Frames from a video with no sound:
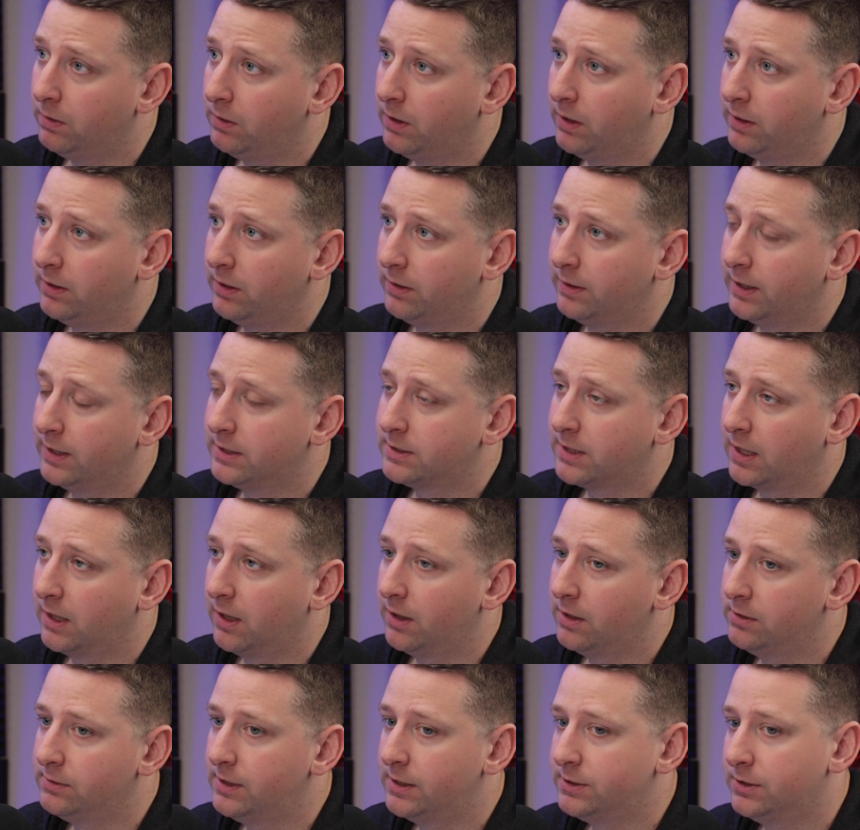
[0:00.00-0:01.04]
Right, and I think that's kind
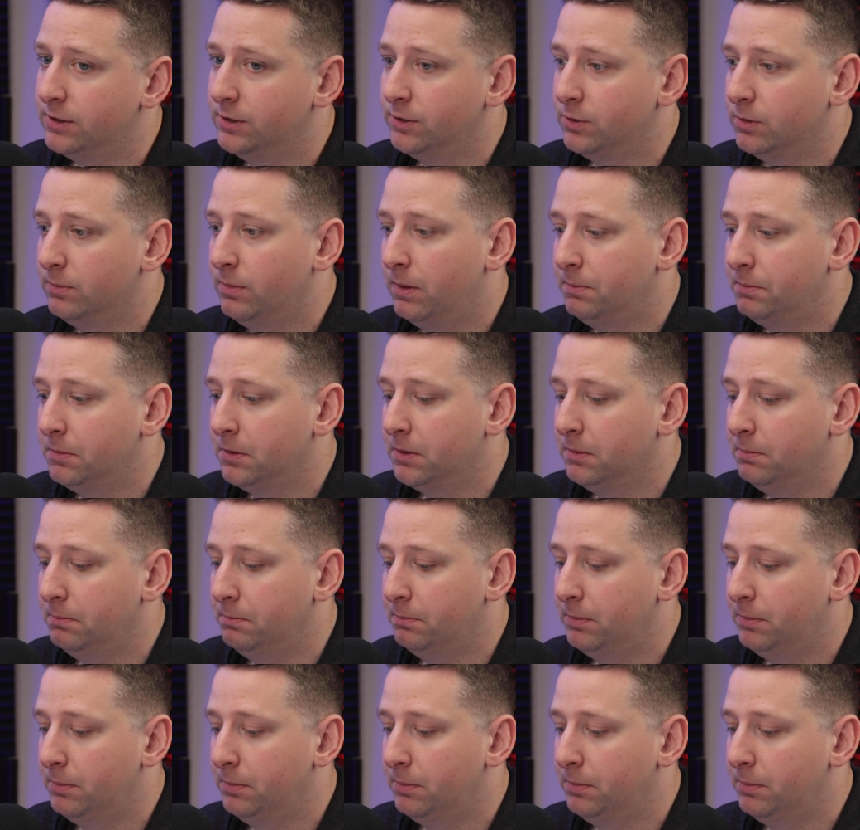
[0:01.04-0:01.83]
of the lesson to remember.